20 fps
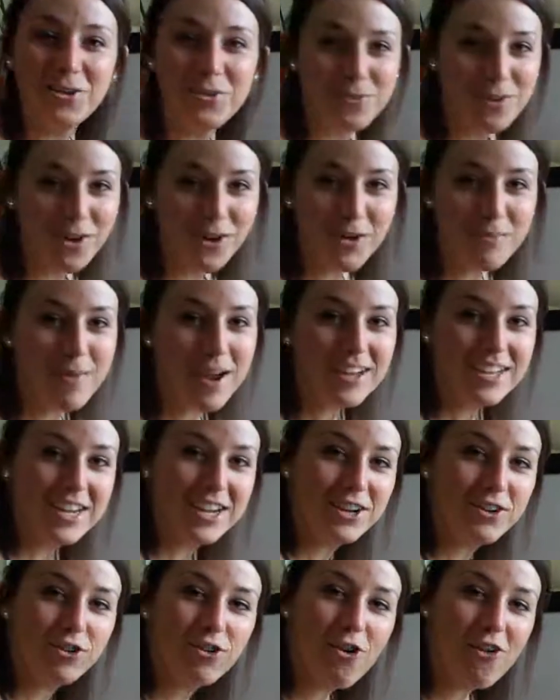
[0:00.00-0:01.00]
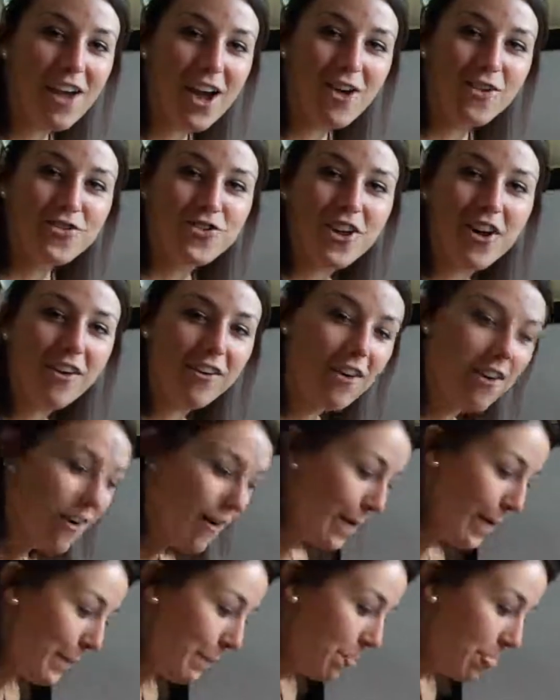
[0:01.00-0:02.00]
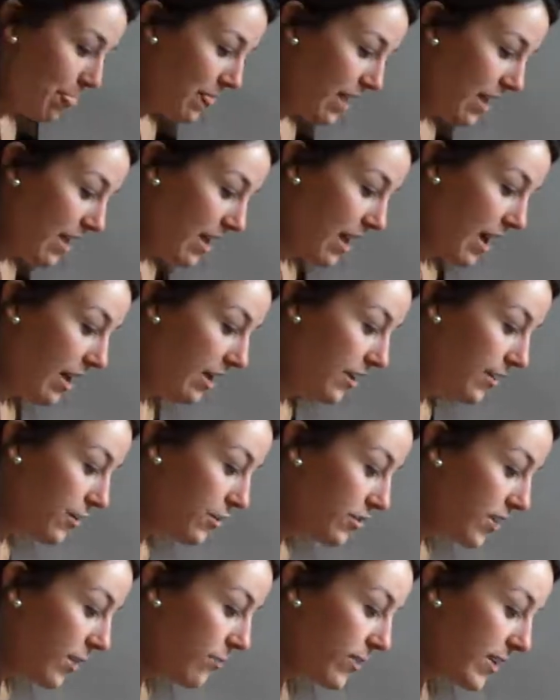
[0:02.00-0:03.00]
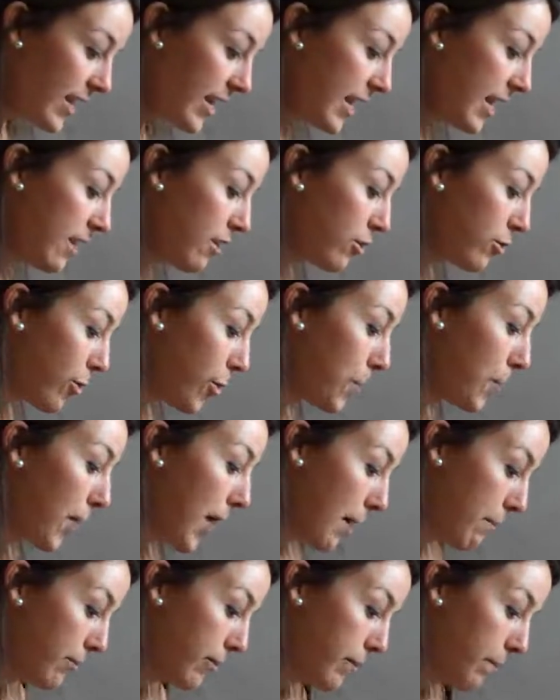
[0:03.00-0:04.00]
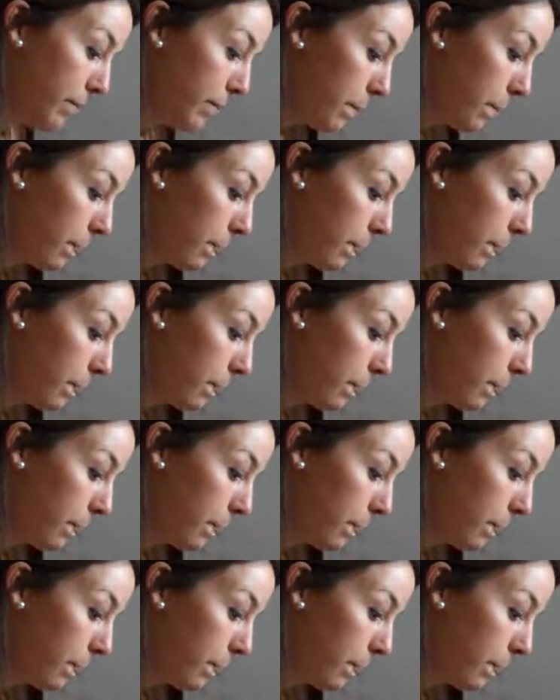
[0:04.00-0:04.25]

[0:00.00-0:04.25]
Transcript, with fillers: Welcome back to integralcalc.com. Another definite integral problem.